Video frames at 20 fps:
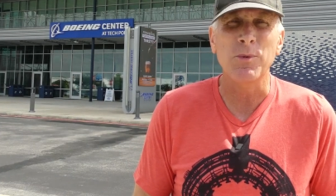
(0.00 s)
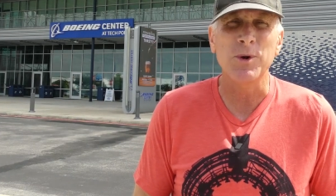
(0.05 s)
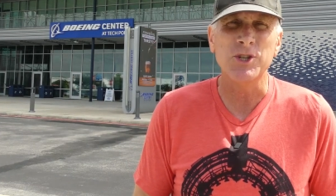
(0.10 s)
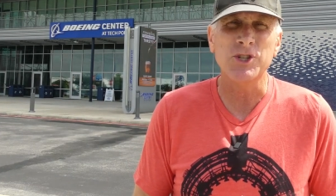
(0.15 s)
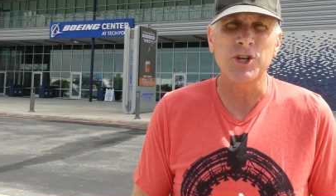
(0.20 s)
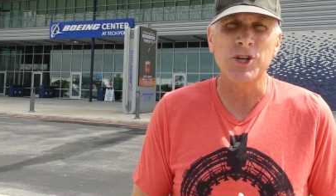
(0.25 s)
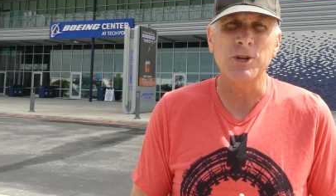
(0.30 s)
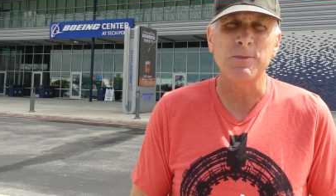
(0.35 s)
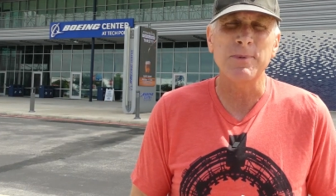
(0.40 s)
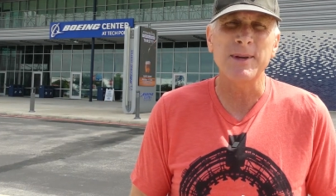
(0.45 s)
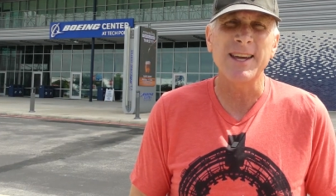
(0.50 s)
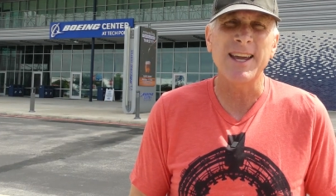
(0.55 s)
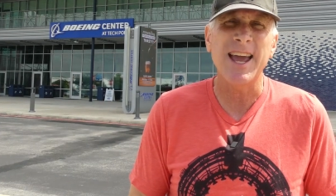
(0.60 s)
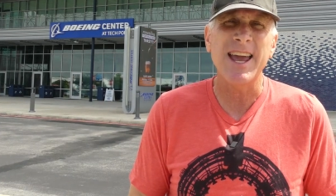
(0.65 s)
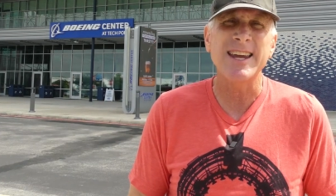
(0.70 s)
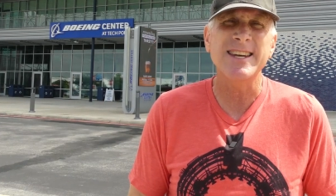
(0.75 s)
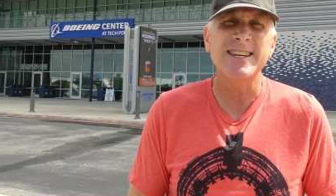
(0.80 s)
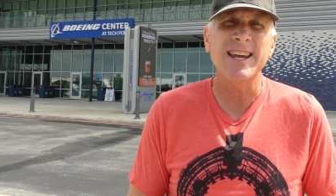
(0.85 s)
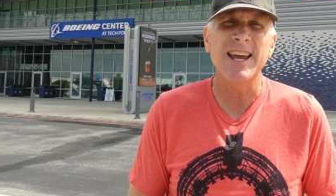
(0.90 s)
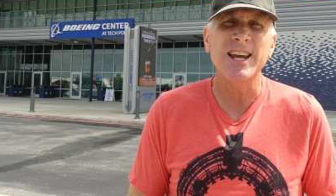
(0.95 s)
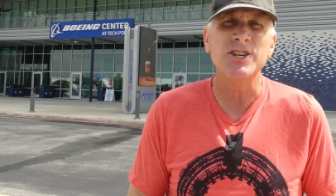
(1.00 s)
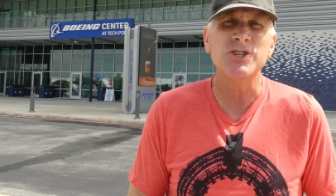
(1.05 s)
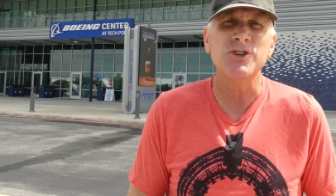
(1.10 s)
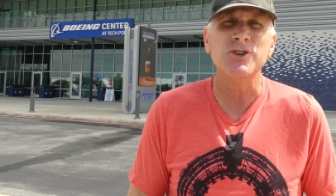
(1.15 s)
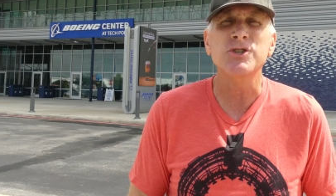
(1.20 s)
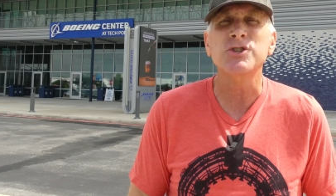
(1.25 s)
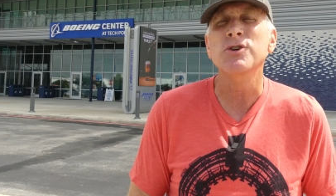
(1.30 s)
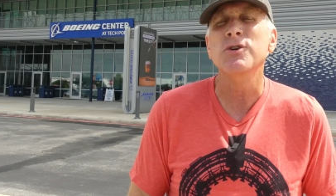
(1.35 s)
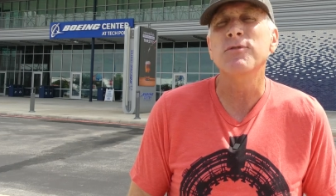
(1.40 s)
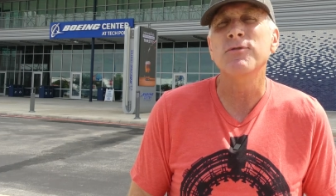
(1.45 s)
which could be a
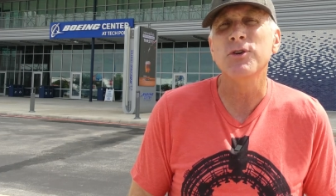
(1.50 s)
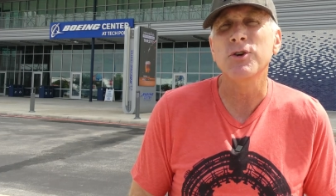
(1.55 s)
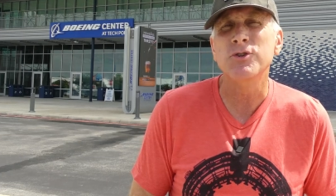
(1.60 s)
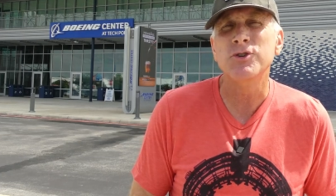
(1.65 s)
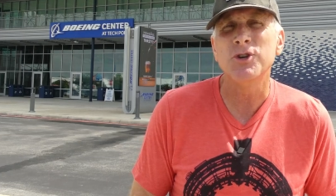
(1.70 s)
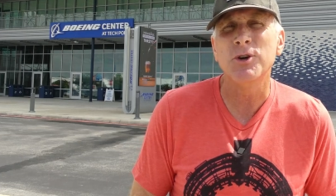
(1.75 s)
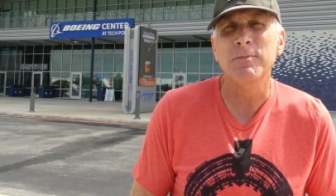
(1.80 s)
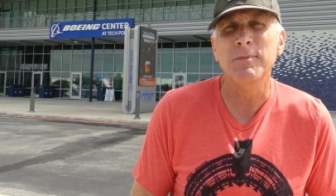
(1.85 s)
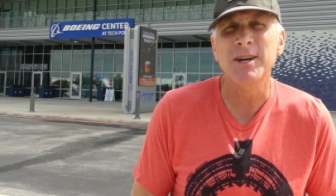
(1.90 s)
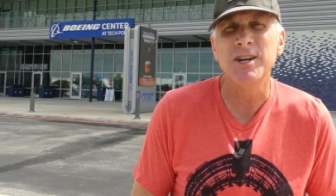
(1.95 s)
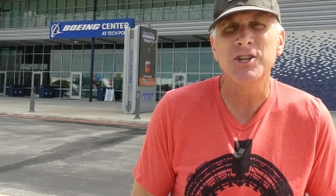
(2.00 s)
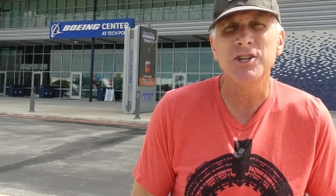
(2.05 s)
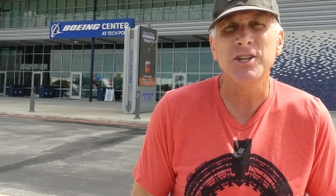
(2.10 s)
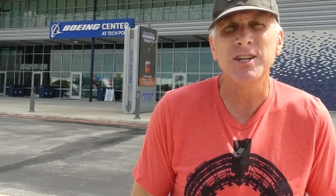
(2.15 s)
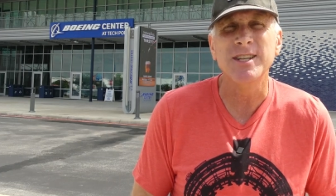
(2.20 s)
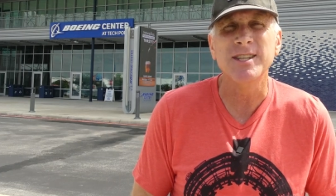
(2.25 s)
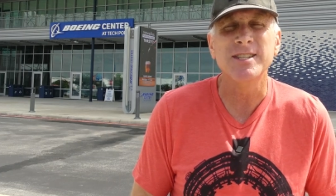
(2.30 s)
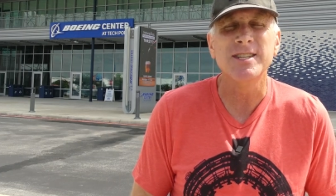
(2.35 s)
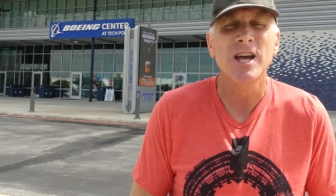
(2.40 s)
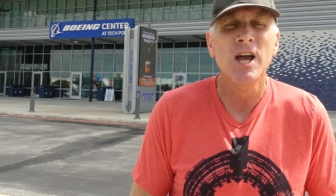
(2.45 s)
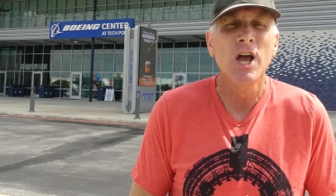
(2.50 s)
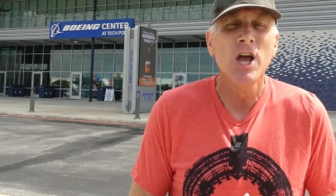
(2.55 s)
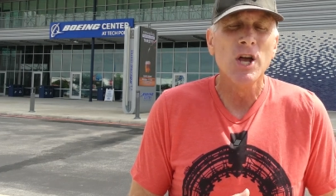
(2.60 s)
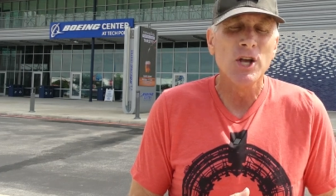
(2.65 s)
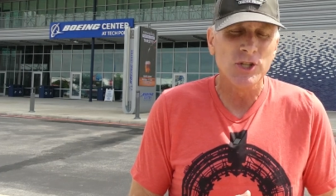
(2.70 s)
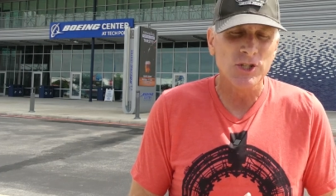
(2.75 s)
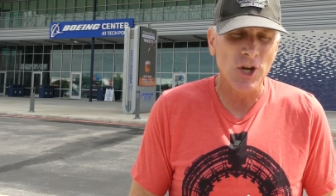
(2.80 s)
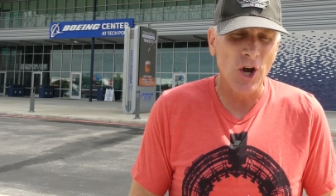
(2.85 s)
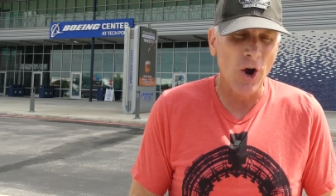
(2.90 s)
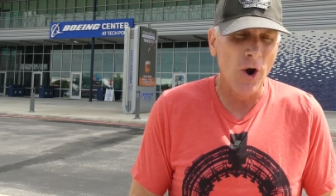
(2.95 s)
danger to future missions.
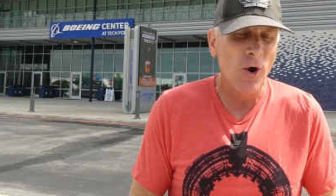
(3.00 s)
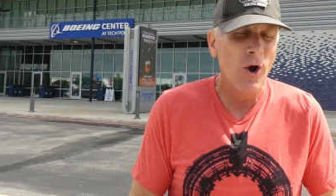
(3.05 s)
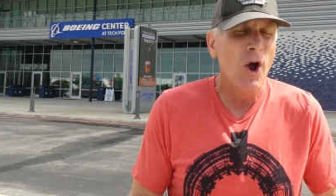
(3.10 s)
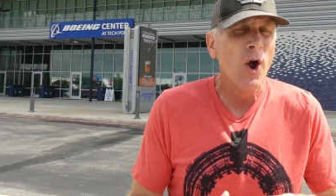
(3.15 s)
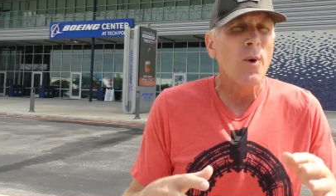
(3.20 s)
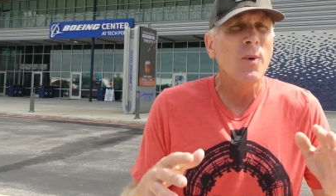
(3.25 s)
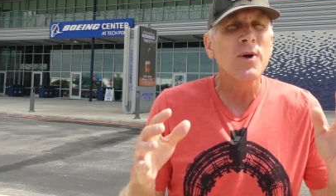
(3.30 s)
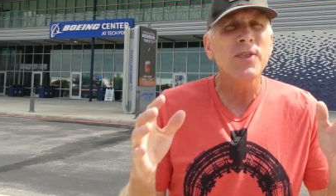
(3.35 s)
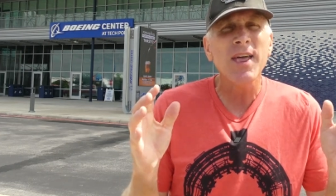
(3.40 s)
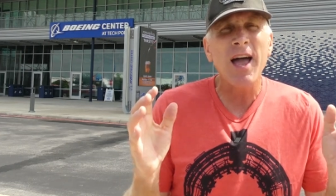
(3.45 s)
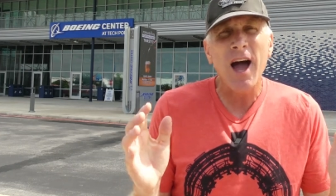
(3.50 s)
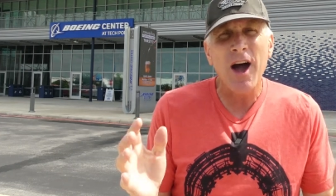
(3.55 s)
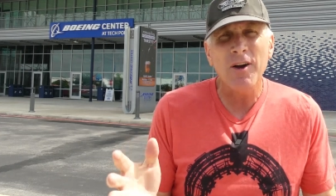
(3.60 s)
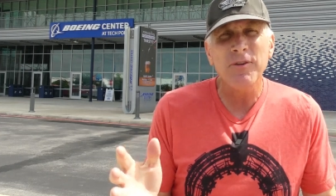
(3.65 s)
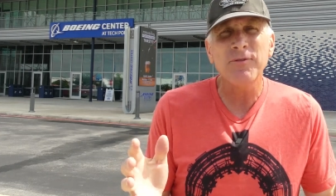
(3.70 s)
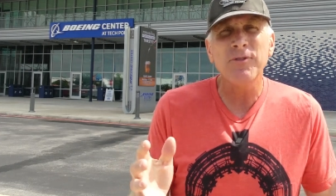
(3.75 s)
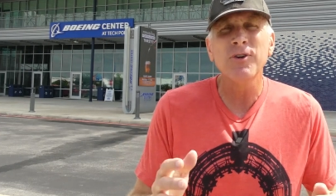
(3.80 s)
So without